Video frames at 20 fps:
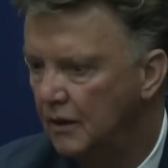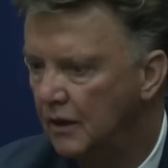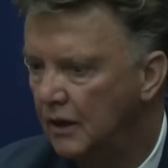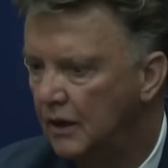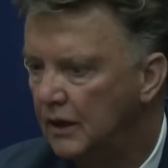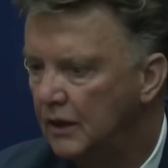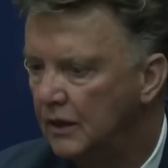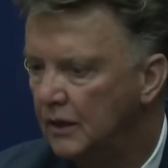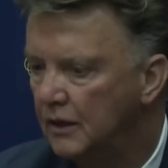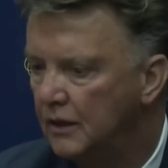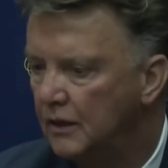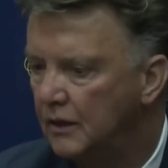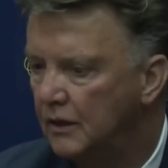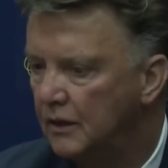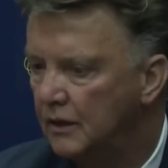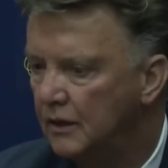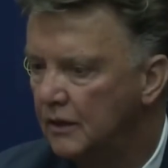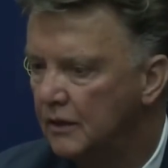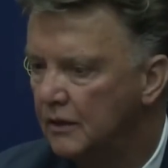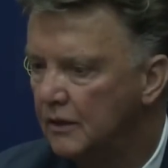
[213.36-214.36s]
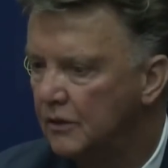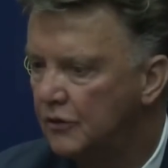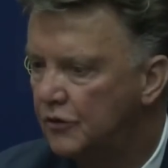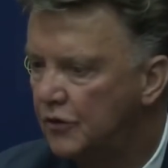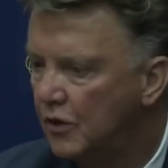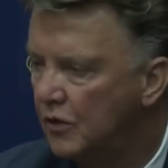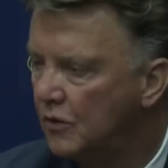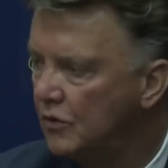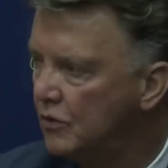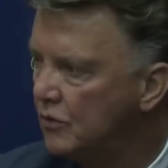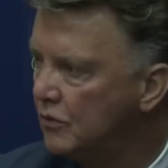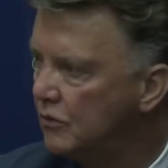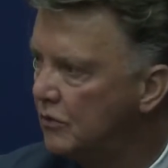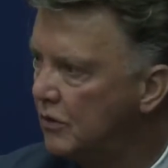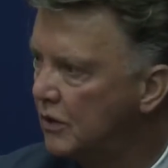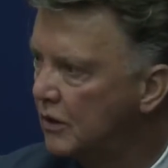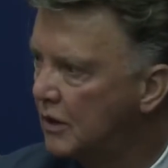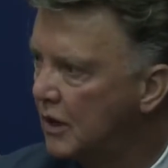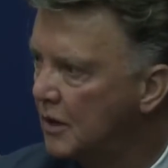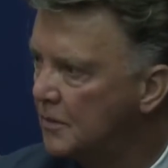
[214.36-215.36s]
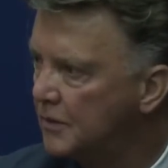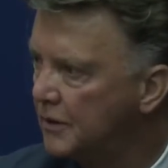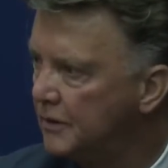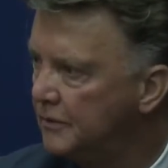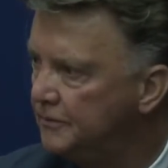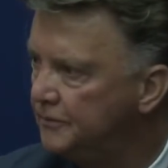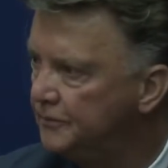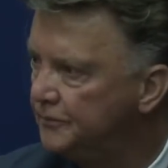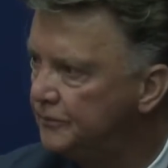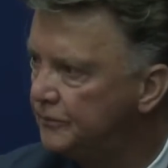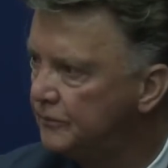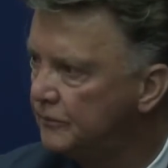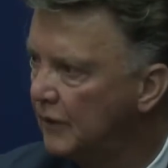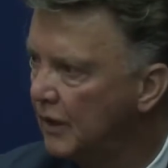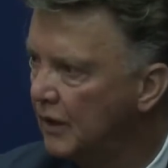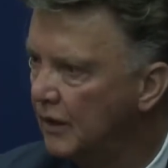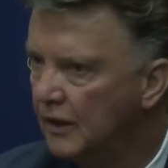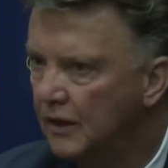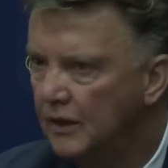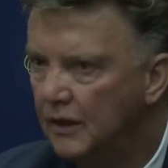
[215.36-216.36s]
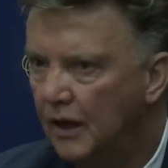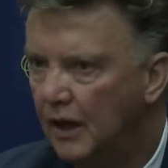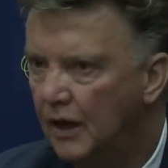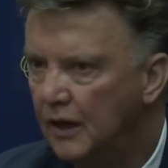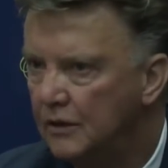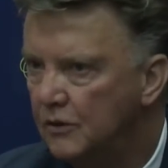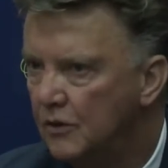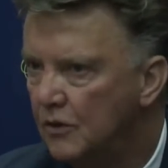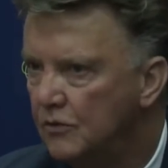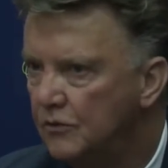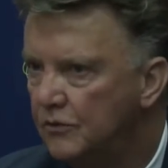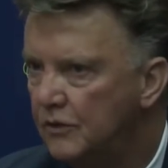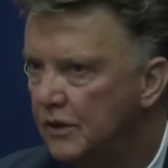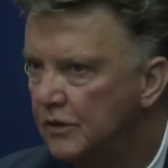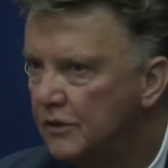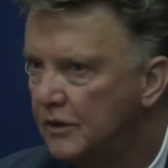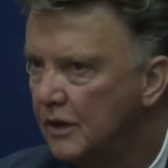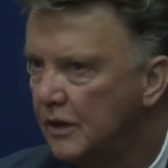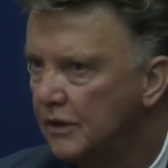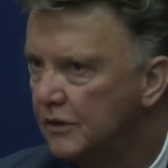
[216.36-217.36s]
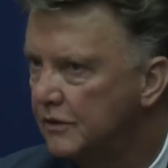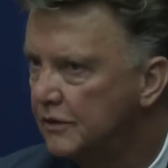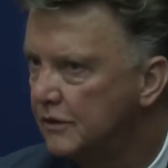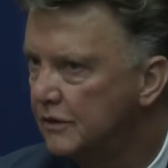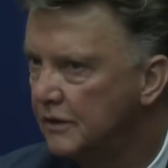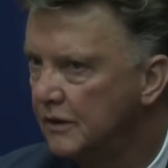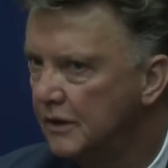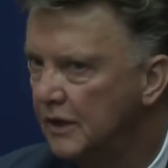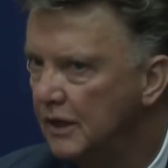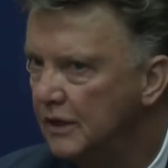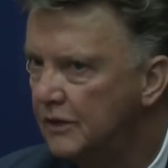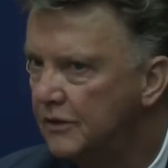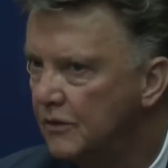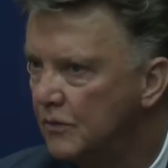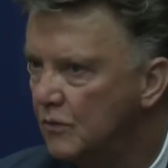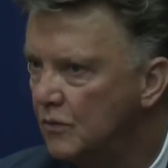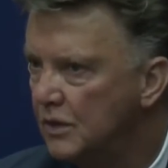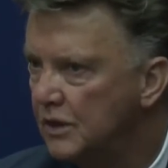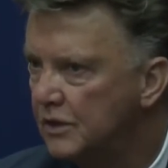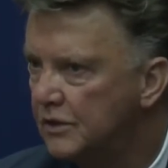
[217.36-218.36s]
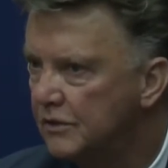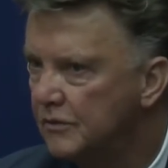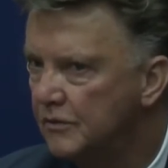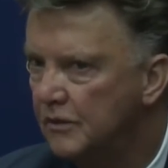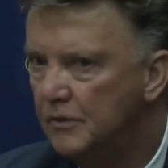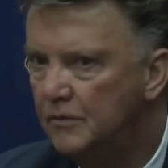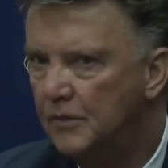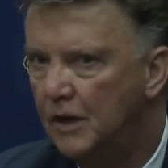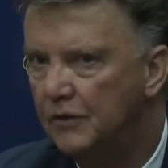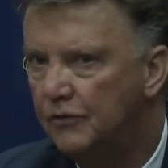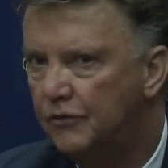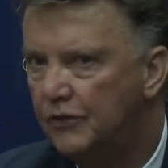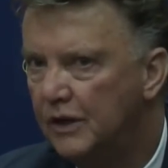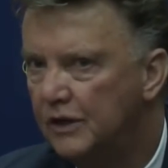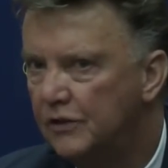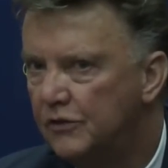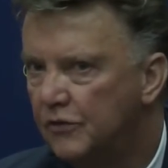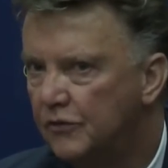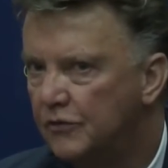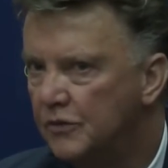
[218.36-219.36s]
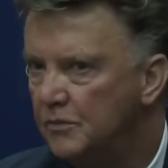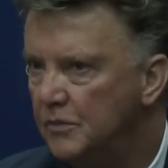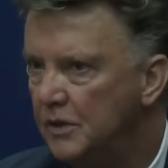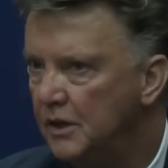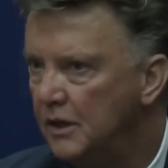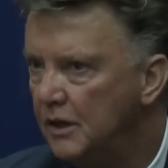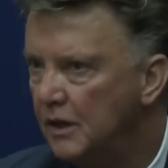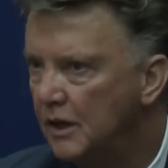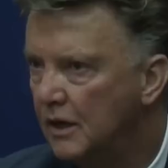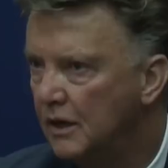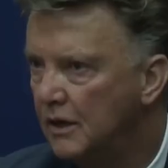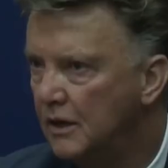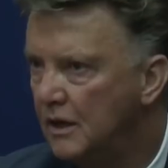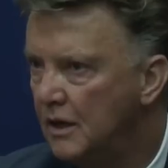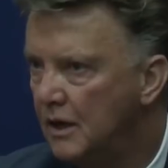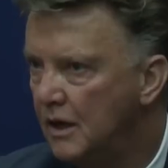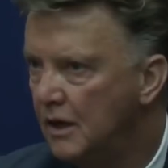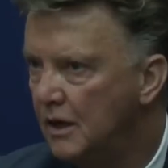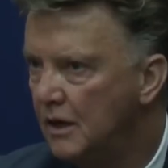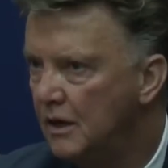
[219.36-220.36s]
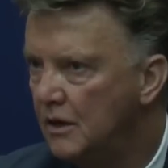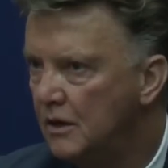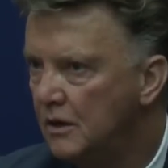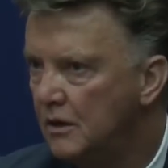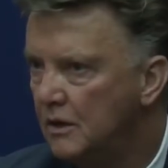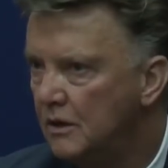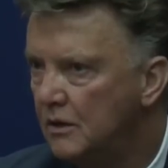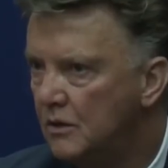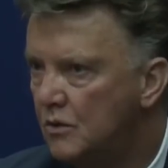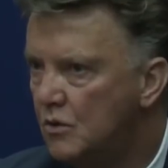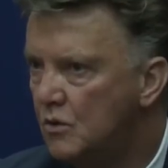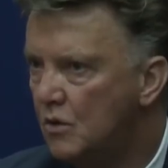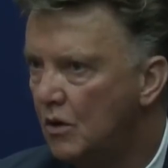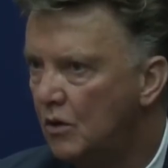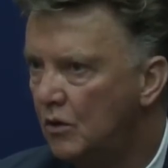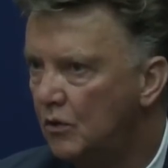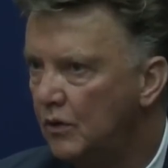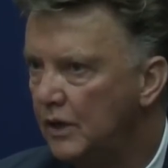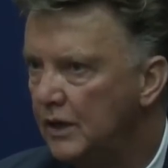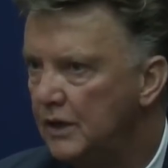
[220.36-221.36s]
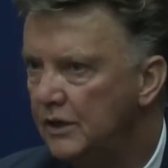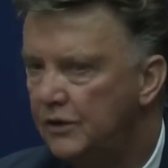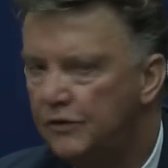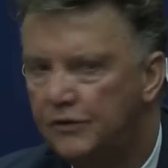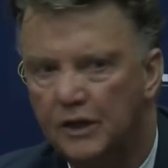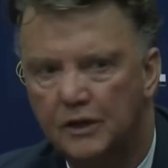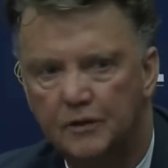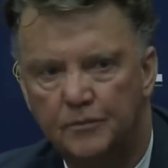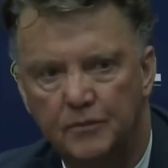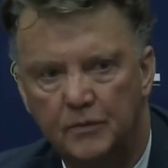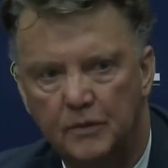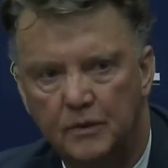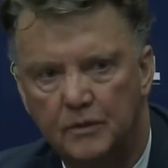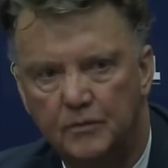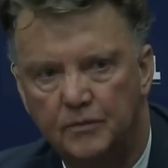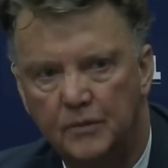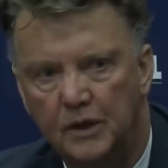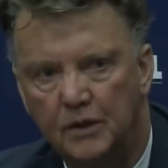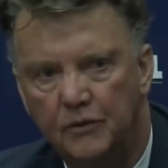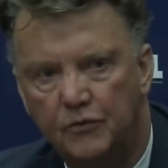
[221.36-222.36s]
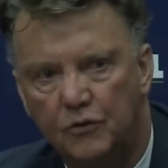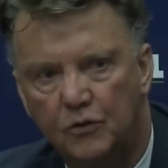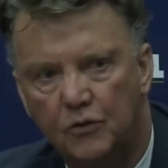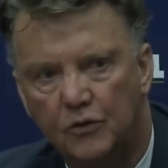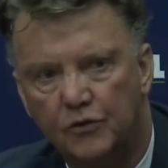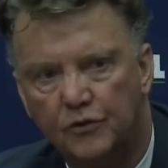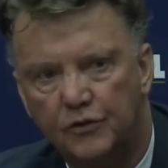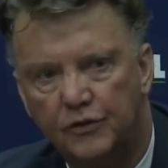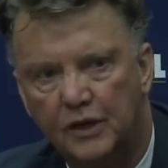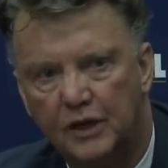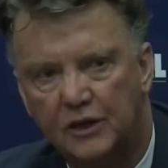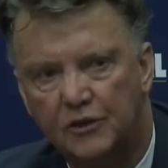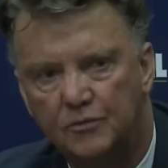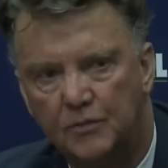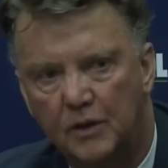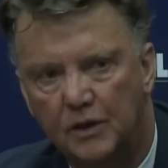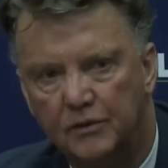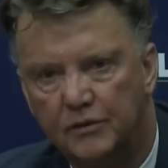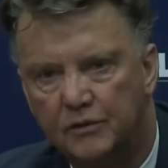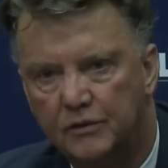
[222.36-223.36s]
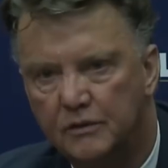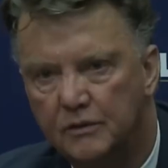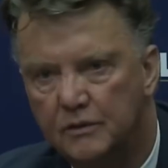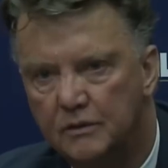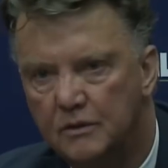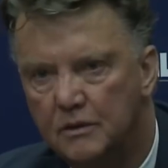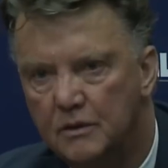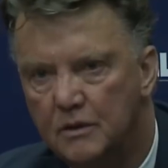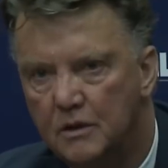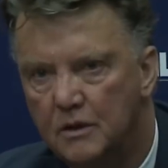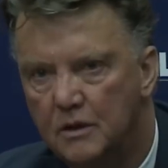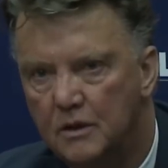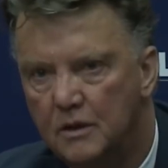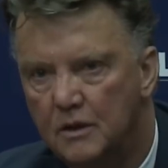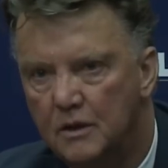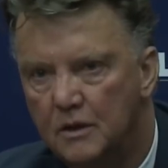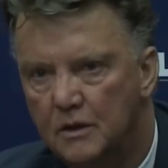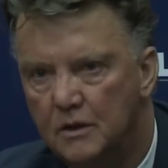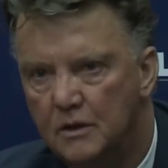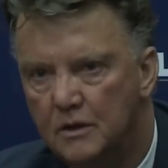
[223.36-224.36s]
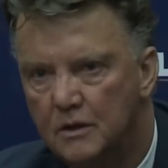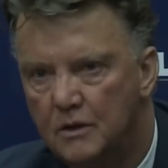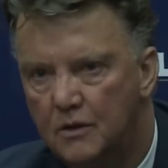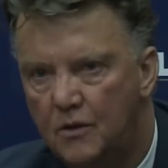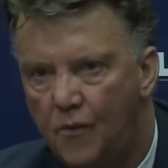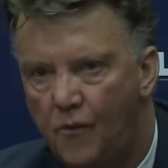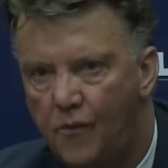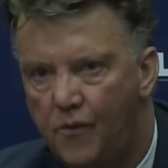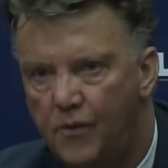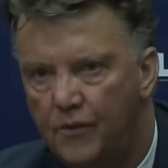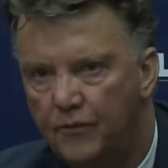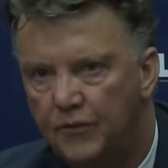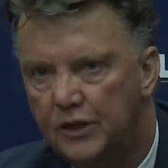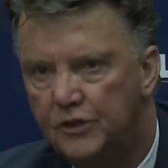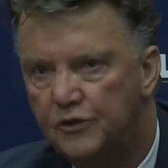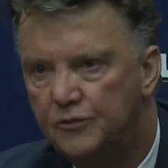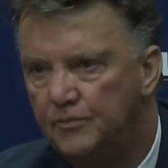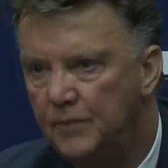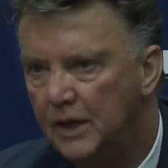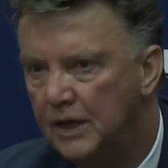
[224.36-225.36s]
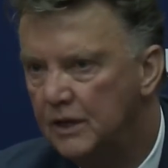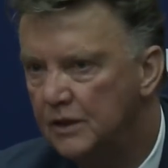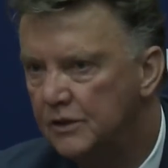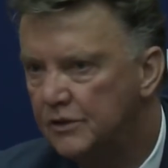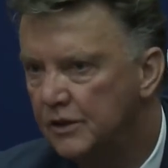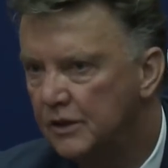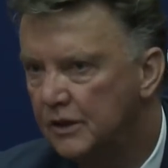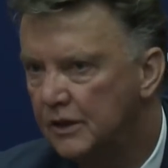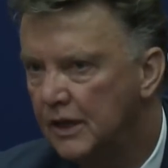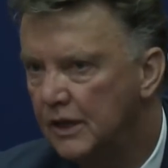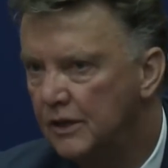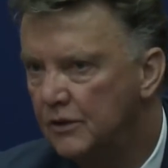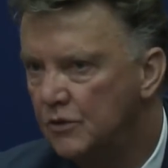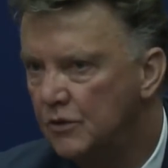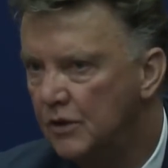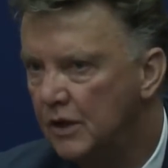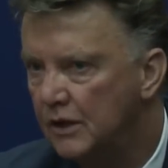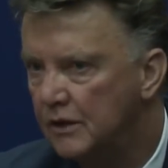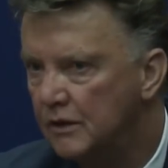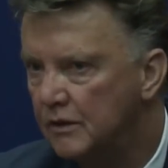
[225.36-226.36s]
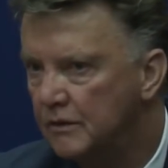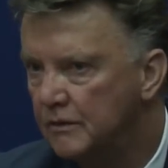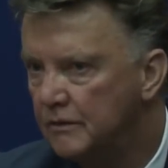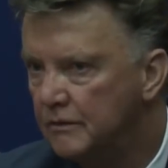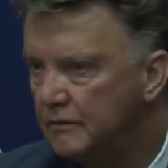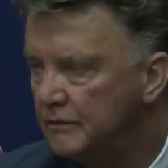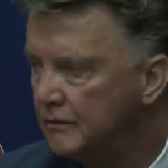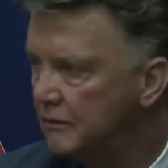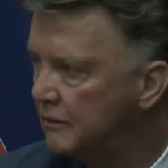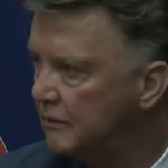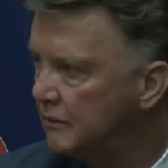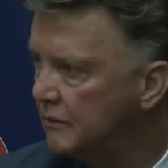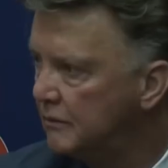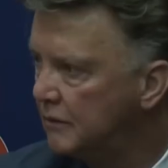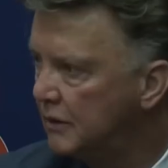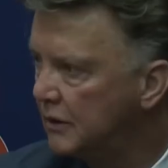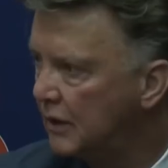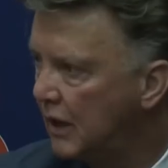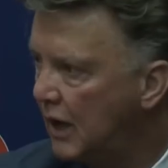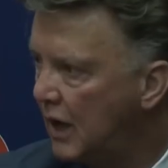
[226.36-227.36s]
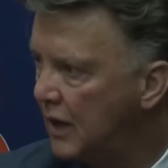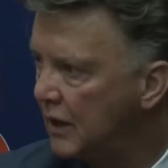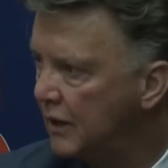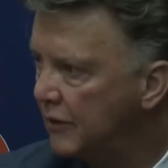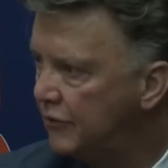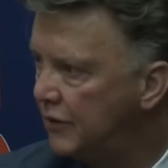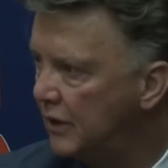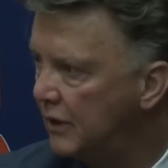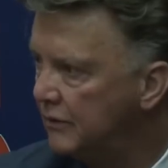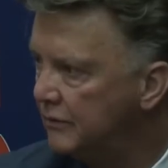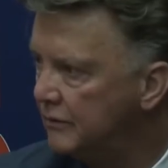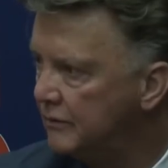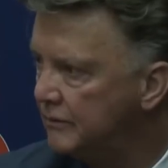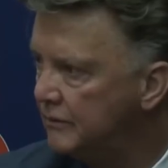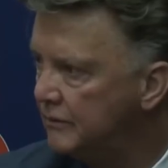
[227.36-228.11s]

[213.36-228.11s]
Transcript: I show you the cup, and I don't discuss it with my friends of the media, who already sacked me for 6 months. Which manager can do that? What I have done.